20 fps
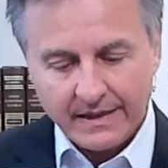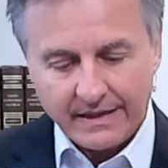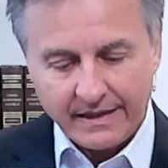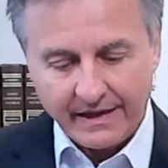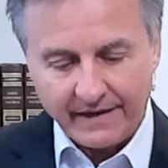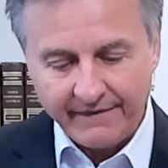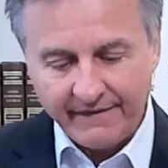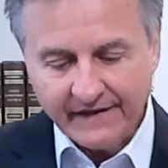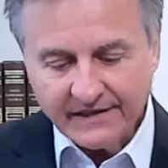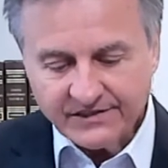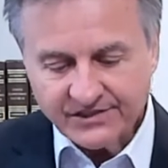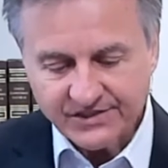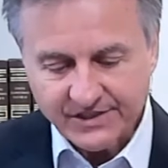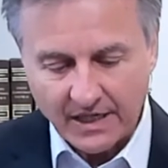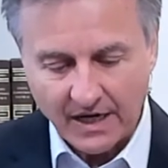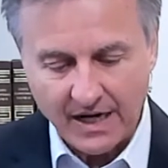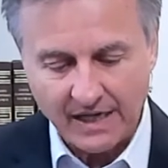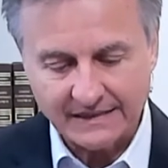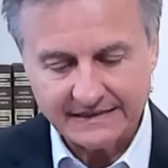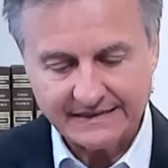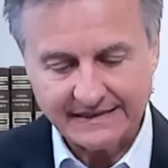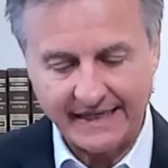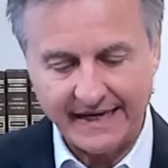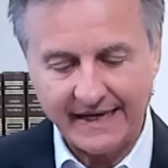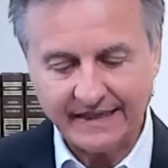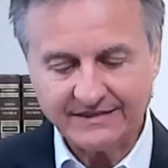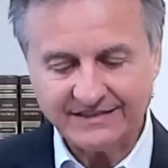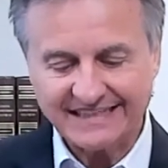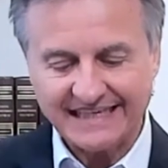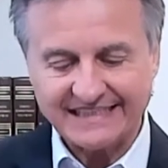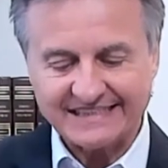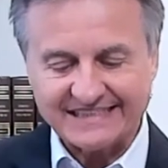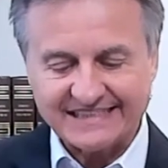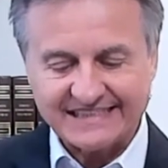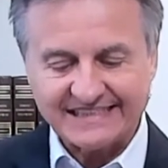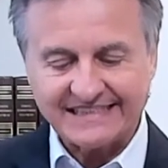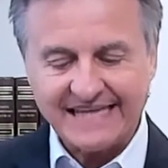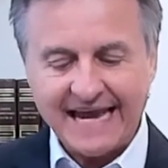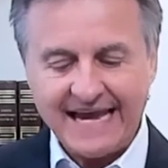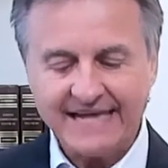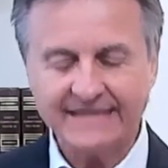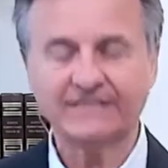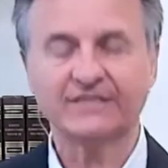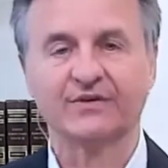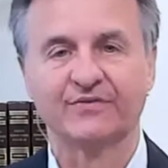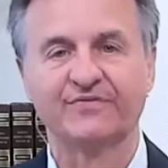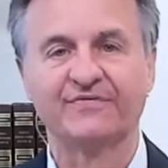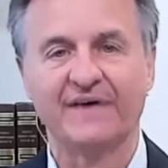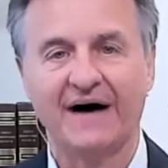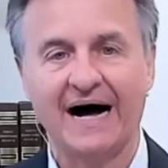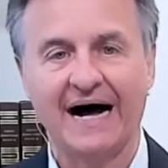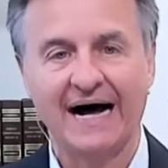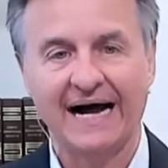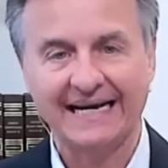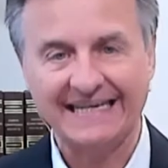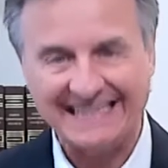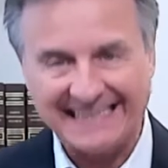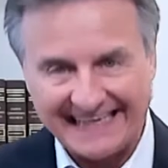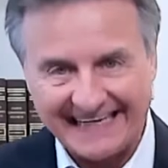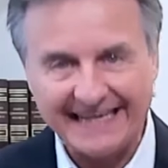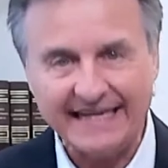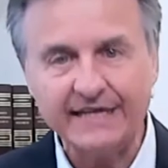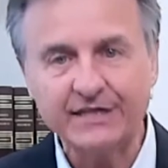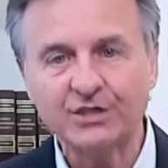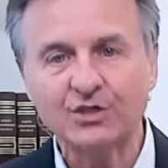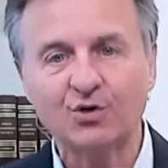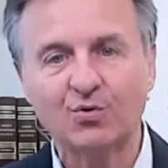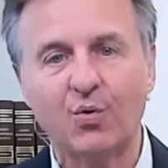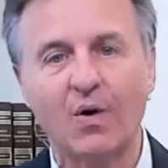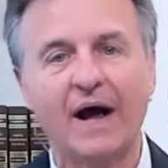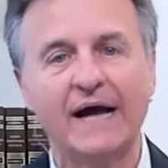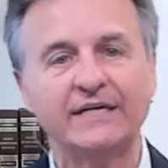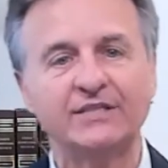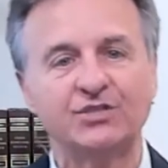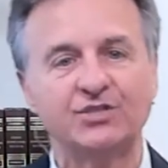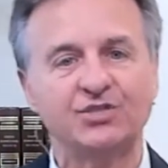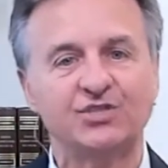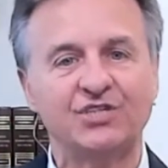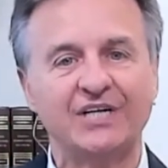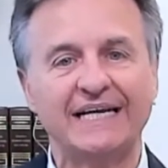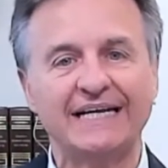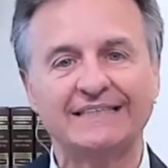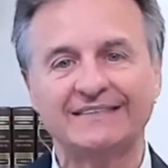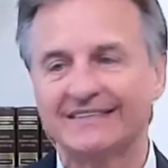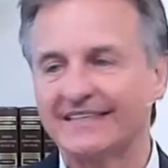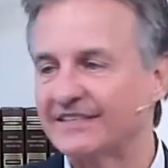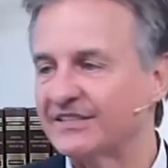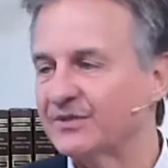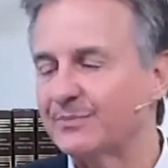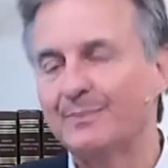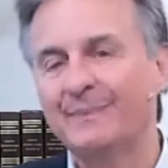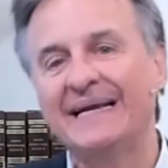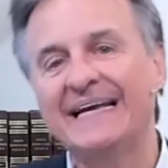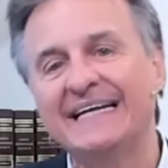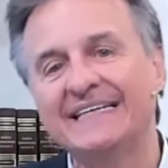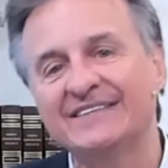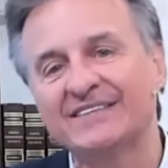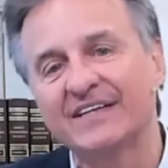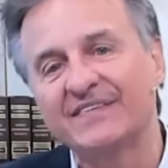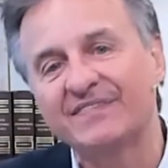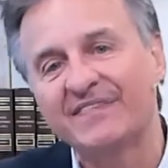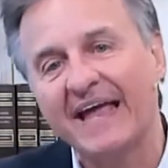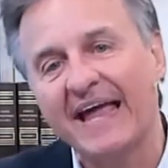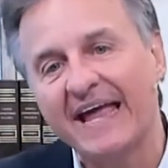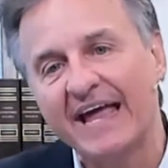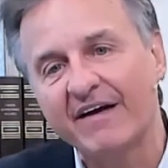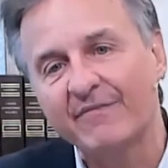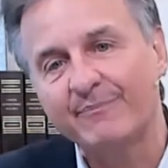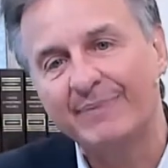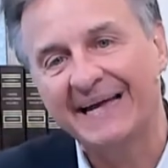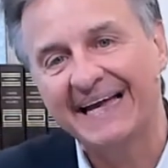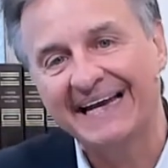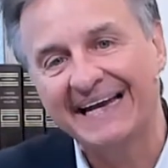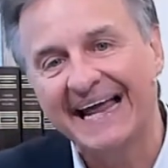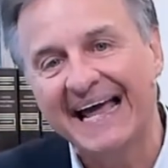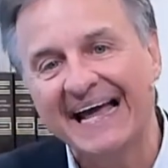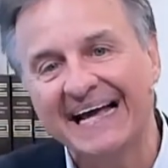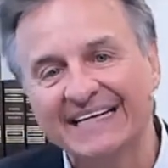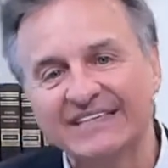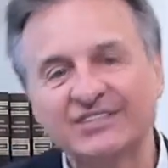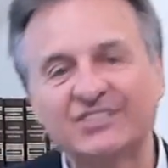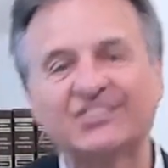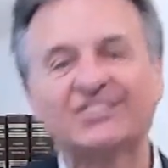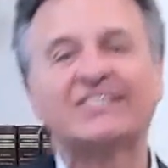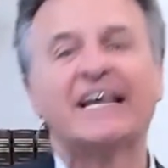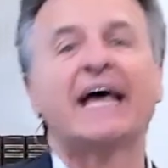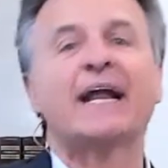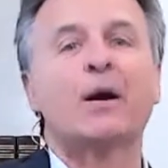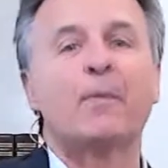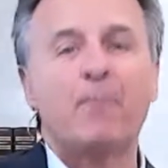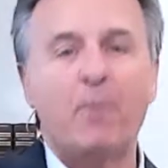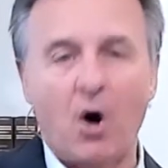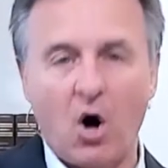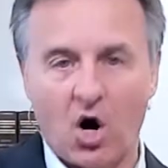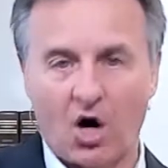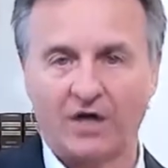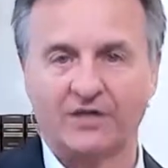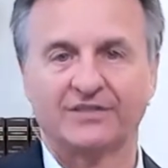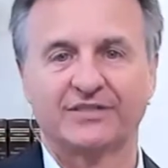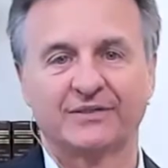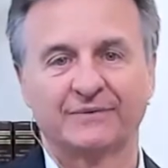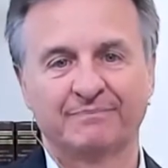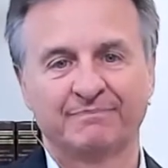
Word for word: In this context, sanctified in Christ Jesus means that they have been set apart.